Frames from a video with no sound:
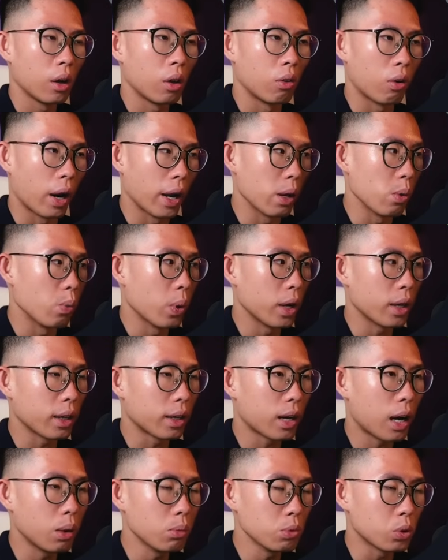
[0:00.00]
Right, when
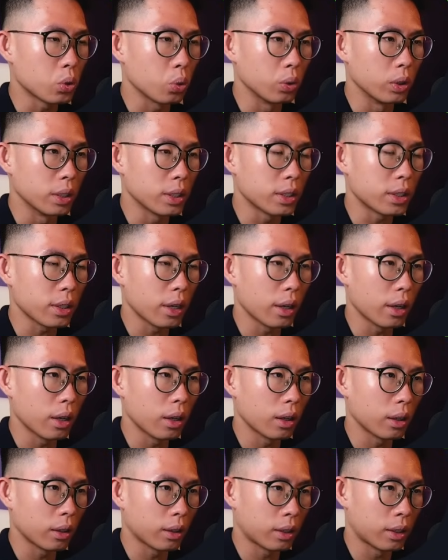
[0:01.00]
it comes to this
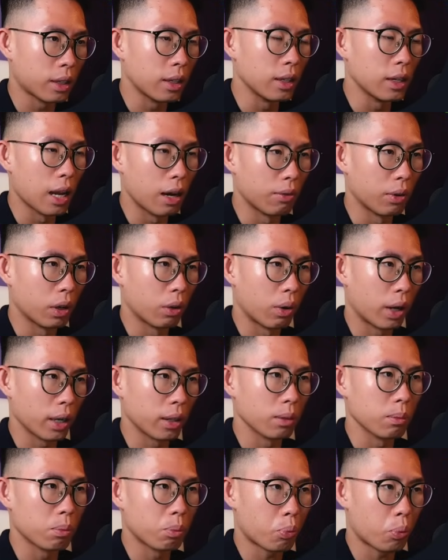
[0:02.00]
key level,
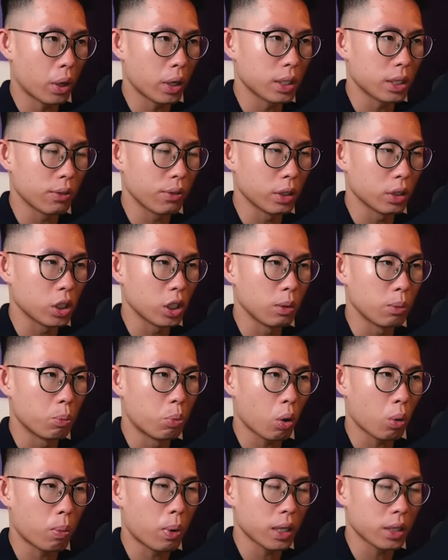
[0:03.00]
right, price eventually
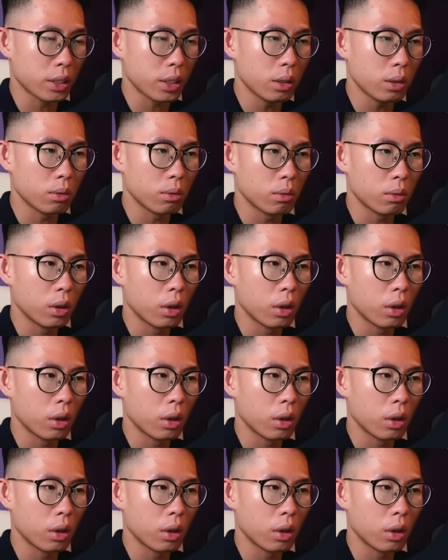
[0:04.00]
broke past it.